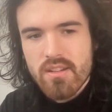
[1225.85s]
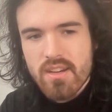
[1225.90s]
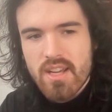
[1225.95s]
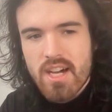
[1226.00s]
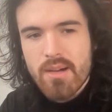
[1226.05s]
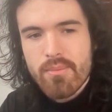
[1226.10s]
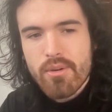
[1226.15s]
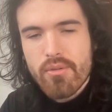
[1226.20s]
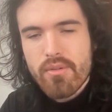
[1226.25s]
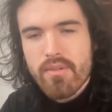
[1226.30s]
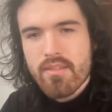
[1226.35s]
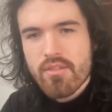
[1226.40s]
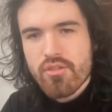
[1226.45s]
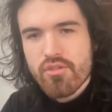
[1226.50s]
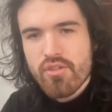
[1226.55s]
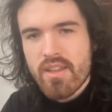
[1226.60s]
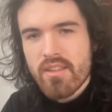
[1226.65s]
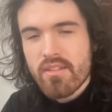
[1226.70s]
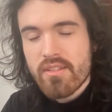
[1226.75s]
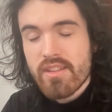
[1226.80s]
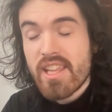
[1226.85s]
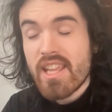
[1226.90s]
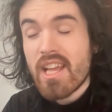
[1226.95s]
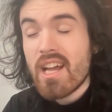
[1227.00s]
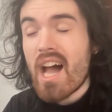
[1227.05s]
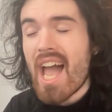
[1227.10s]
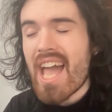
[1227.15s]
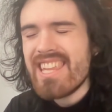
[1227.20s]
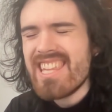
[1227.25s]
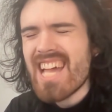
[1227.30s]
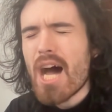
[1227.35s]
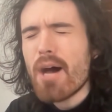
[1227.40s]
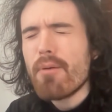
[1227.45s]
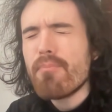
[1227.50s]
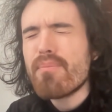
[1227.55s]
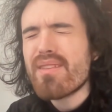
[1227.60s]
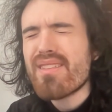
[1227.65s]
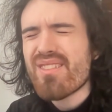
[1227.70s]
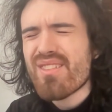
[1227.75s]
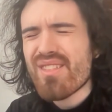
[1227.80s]
Llama was trained on an
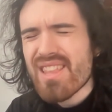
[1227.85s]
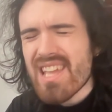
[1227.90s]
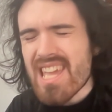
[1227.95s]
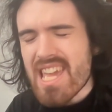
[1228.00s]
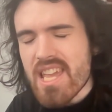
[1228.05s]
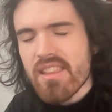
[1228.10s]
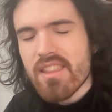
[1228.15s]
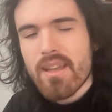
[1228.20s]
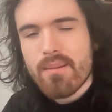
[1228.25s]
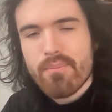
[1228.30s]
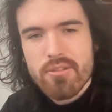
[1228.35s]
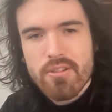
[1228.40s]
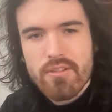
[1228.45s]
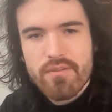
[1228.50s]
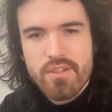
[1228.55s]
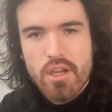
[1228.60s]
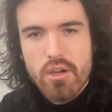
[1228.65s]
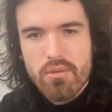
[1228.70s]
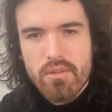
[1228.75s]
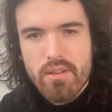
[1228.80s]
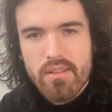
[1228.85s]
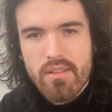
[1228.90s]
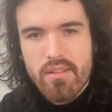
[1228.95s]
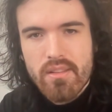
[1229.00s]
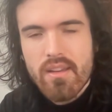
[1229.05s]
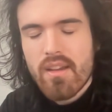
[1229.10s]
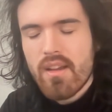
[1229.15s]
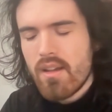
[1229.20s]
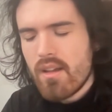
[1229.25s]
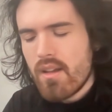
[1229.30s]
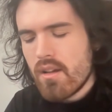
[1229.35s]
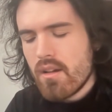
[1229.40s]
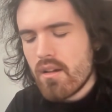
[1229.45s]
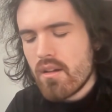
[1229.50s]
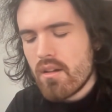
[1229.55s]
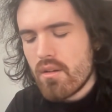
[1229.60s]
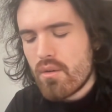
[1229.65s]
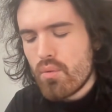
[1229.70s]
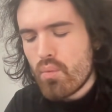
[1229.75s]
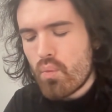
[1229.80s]
obscene number of tokens.
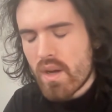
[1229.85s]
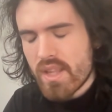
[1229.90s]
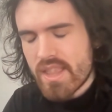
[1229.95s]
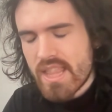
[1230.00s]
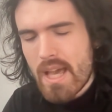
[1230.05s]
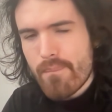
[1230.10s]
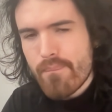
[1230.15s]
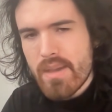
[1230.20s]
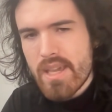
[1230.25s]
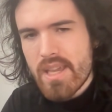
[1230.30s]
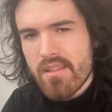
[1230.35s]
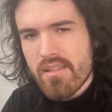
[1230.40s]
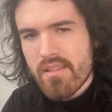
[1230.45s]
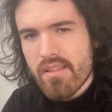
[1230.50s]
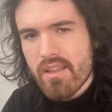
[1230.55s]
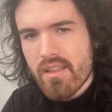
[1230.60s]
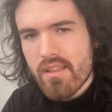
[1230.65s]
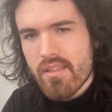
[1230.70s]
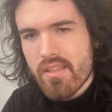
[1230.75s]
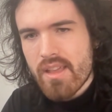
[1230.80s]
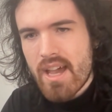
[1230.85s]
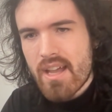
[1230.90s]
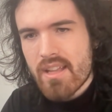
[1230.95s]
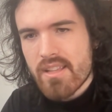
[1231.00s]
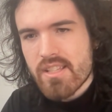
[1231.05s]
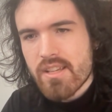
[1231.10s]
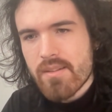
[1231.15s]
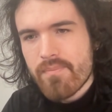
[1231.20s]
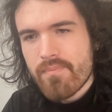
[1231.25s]
What that means is that